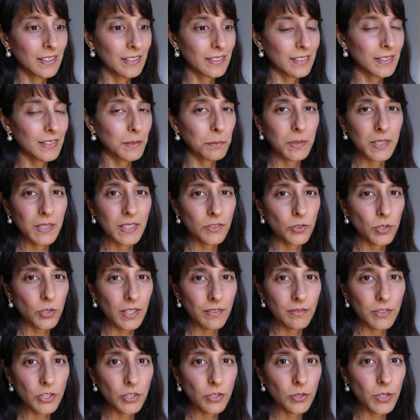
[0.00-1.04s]
sibling
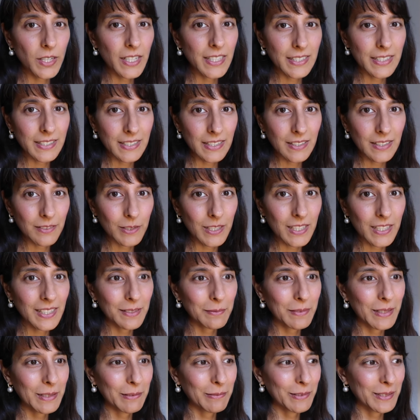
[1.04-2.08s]
drives you crazy,
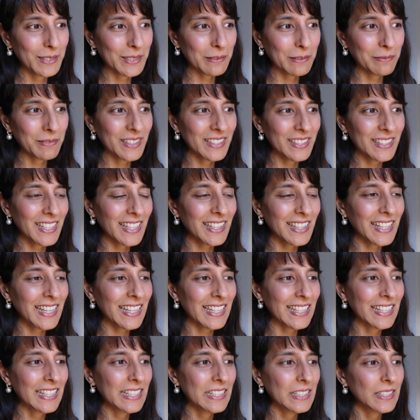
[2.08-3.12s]
right? Maybe something like
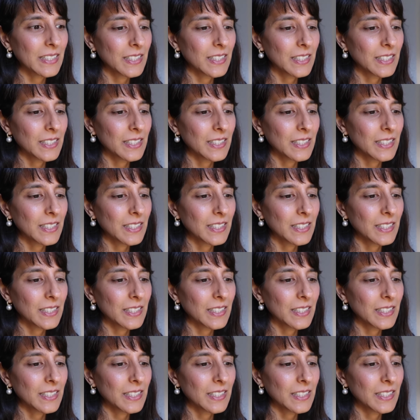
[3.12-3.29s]
that.